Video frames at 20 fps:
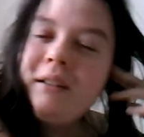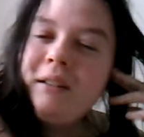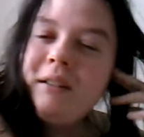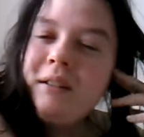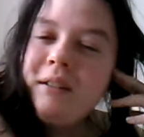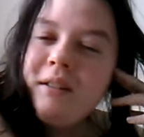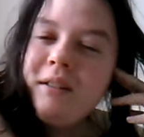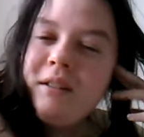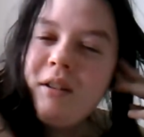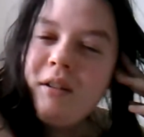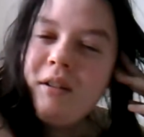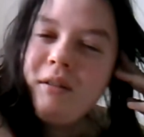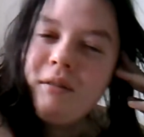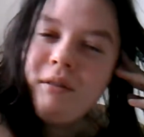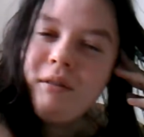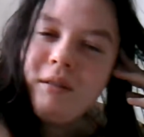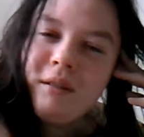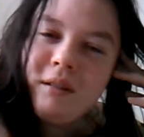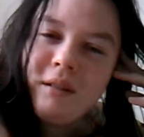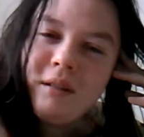
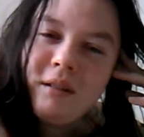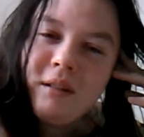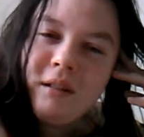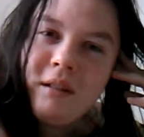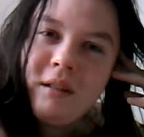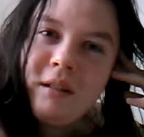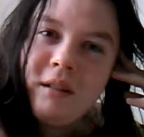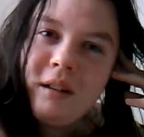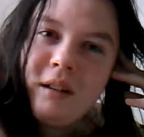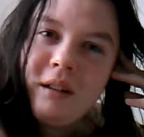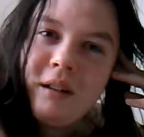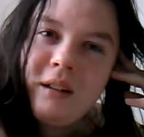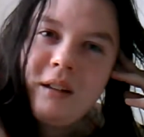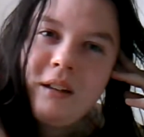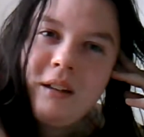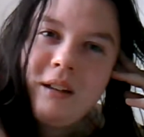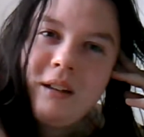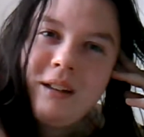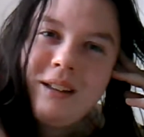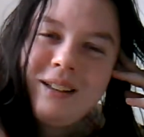So,
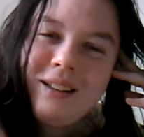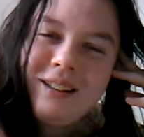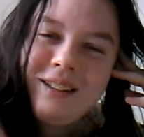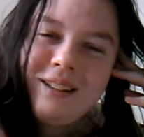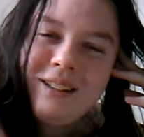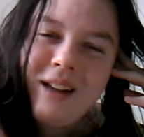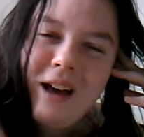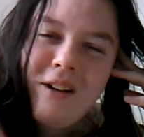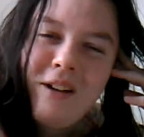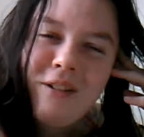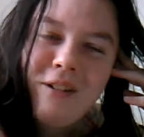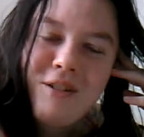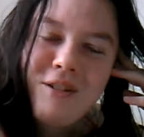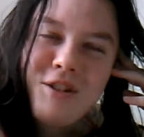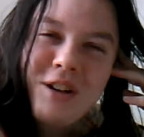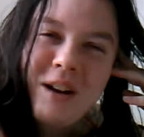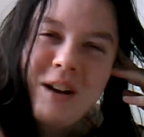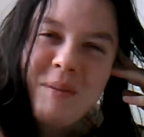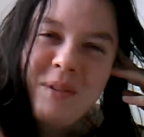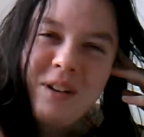I don't know.
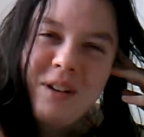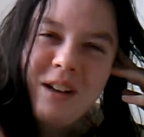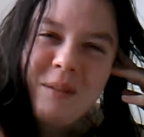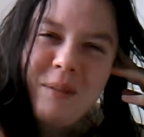Should I be talking